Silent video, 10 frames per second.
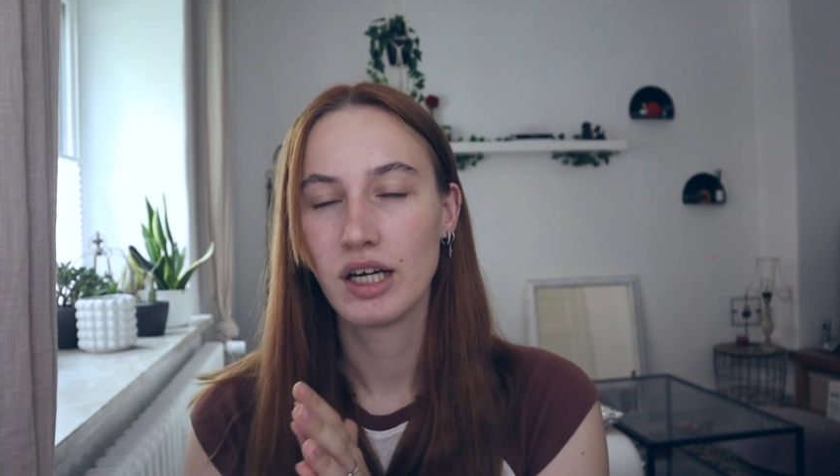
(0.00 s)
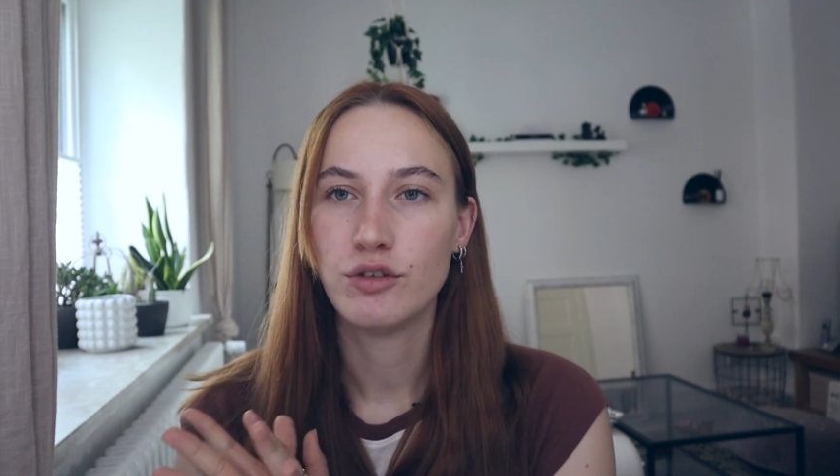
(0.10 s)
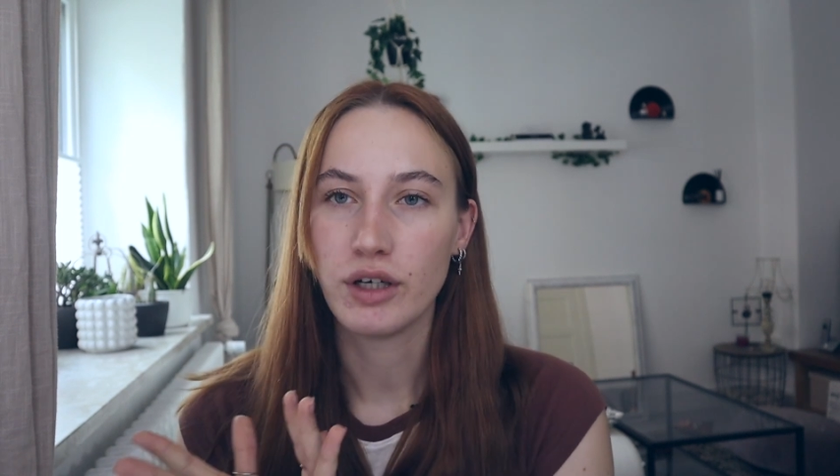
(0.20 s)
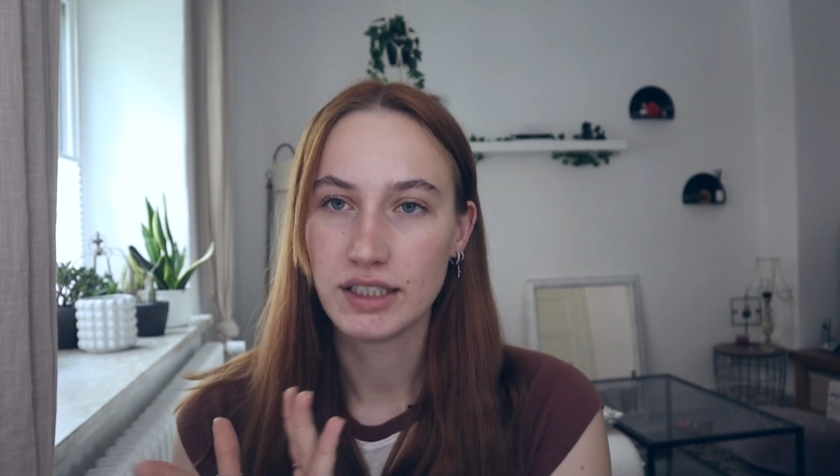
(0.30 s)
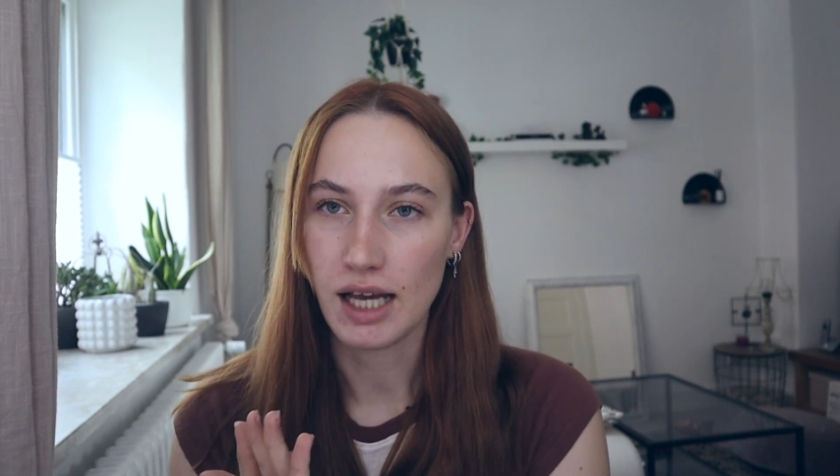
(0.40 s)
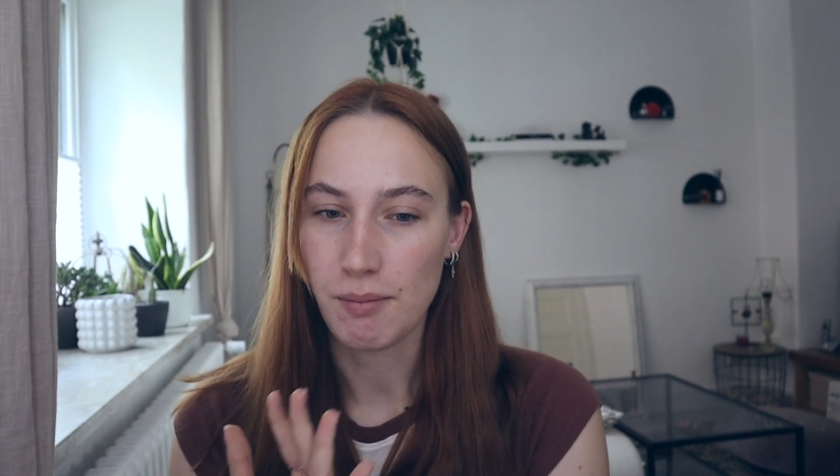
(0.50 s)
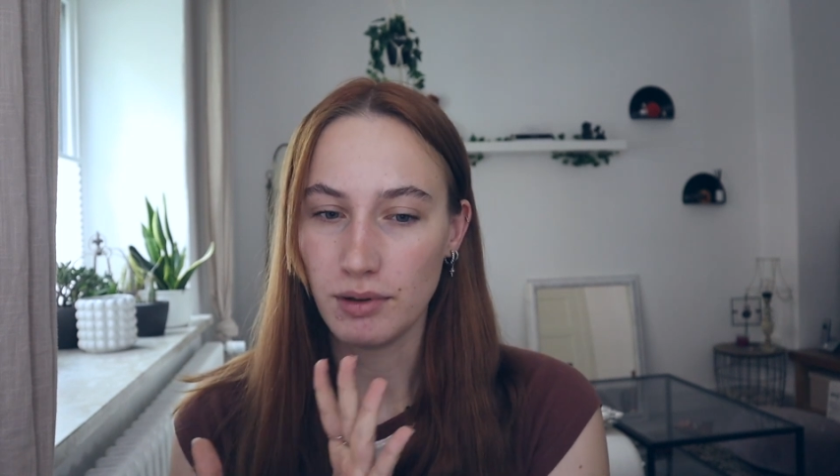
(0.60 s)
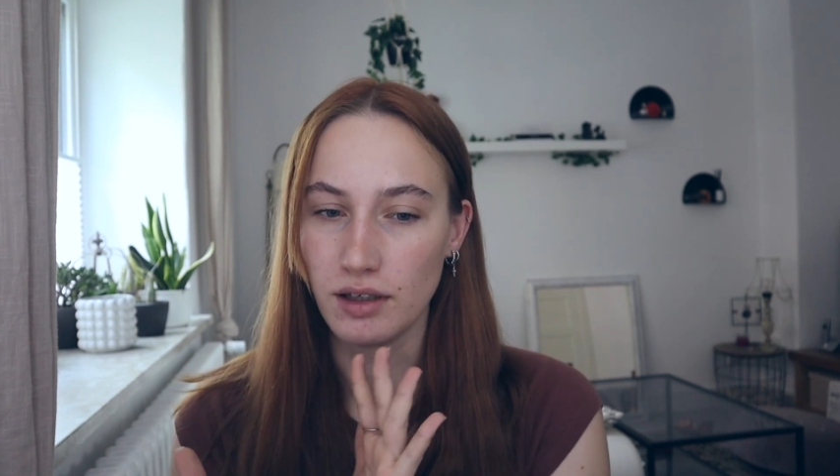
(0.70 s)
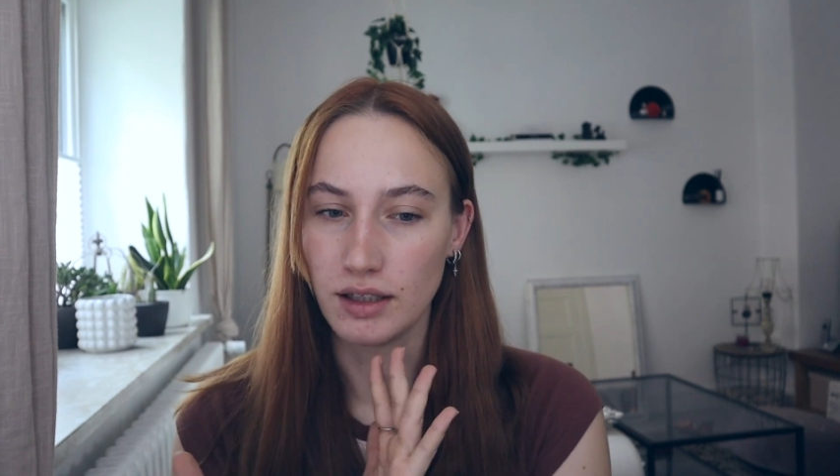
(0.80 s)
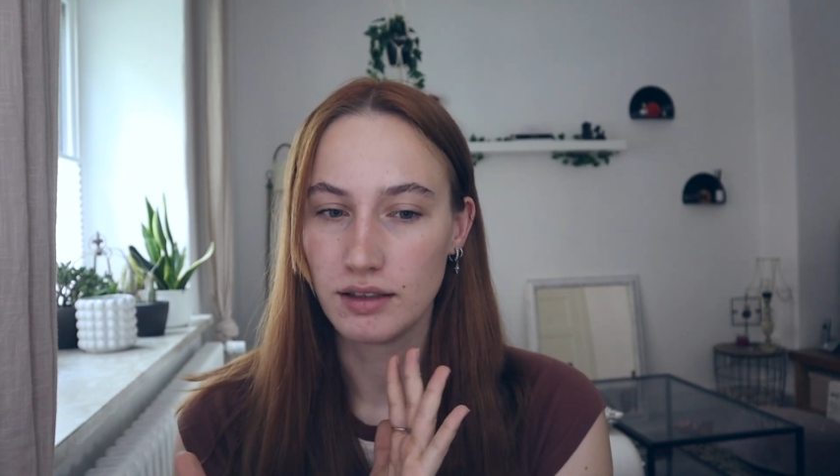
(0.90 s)
For
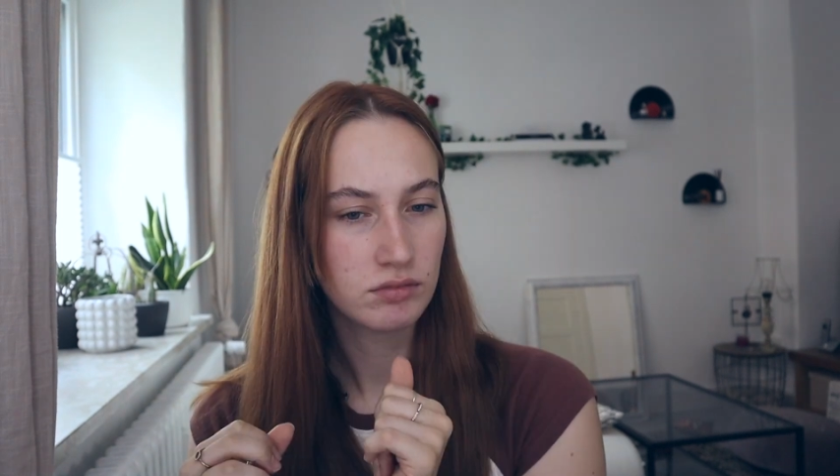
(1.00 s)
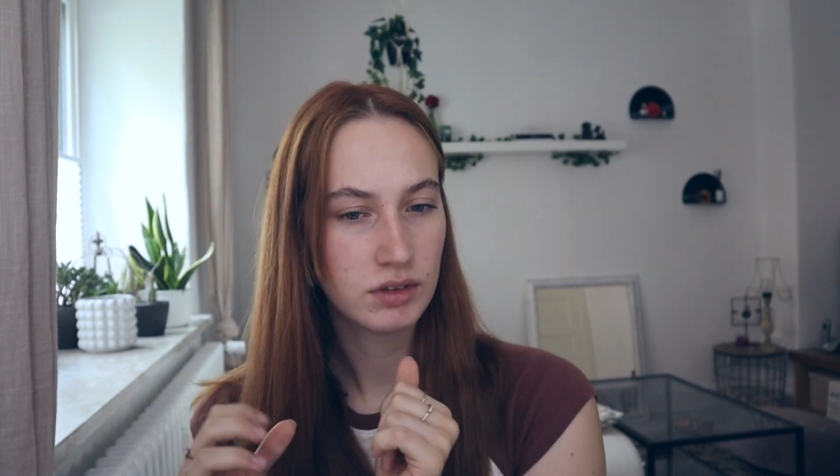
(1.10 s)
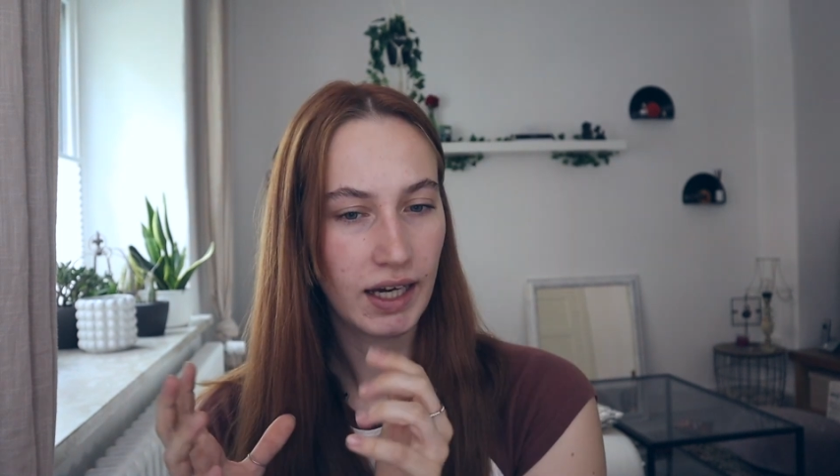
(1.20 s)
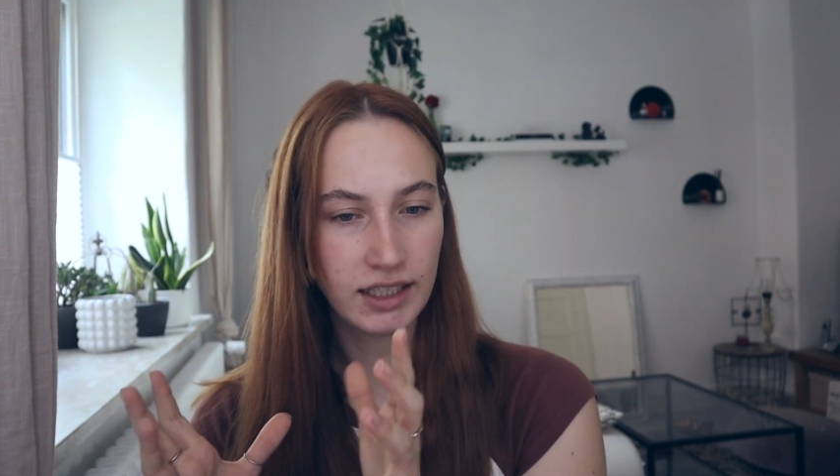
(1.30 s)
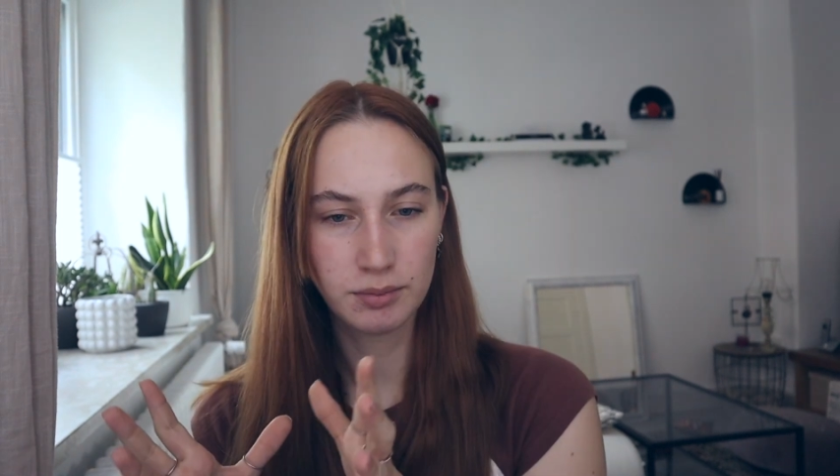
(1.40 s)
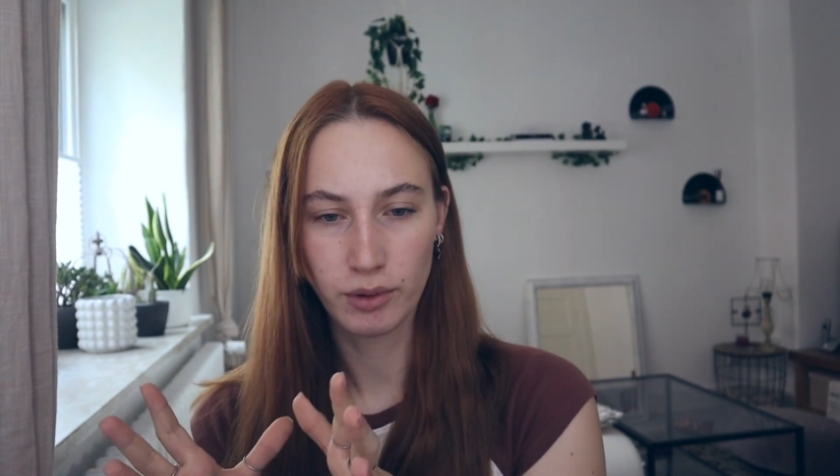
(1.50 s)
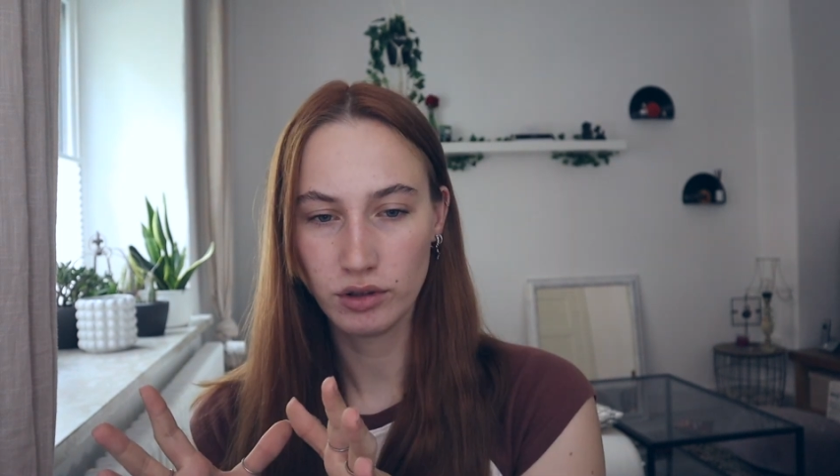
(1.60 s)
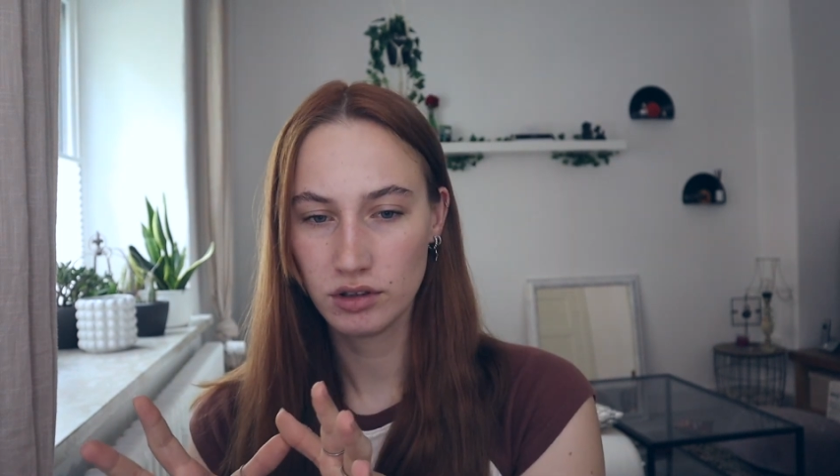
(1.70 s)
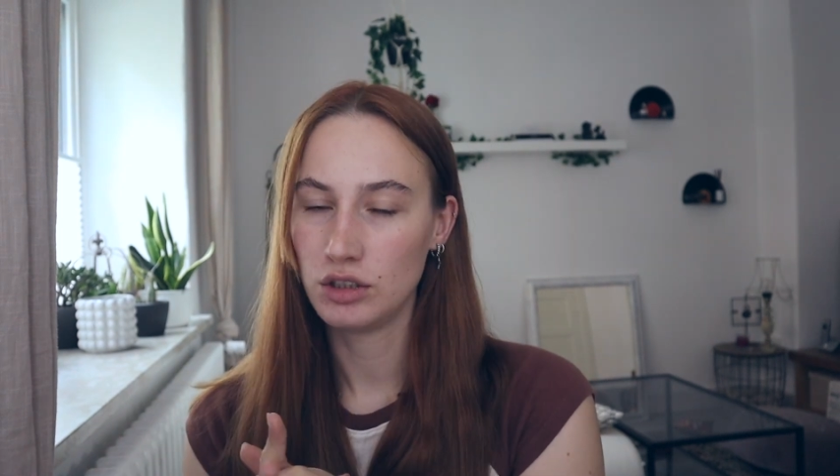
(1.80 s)
example, textbooks.